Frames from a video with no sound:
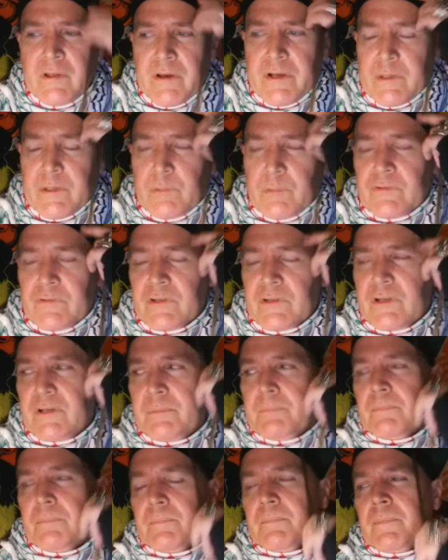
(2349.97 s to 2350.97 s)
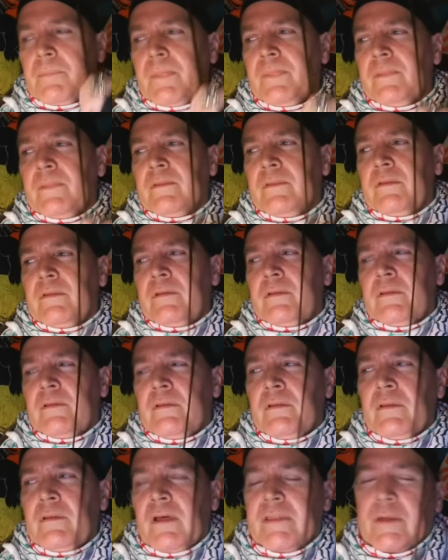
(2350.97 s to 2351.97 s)
And it was I think
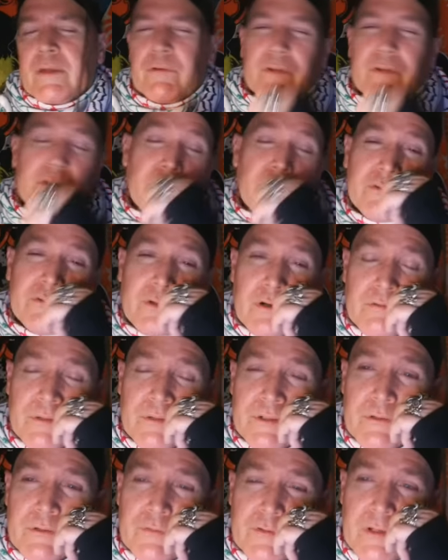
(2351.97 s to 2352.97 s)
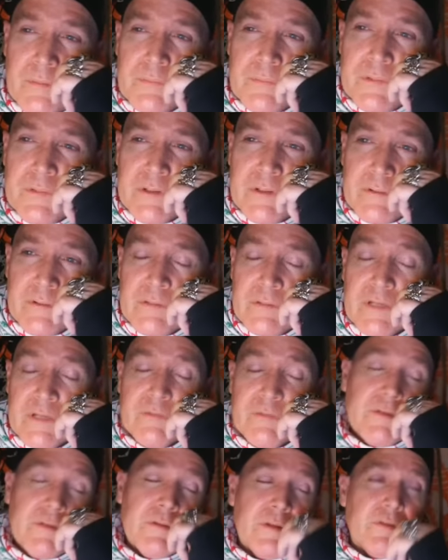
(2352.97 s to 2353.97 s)
it was on Discovery or something. Like,
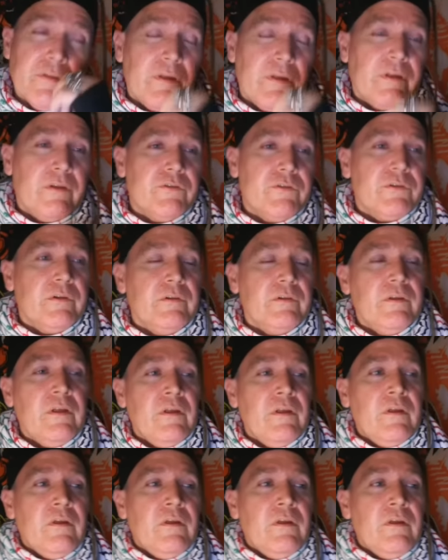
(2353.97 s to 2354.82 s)
forgive the tangent.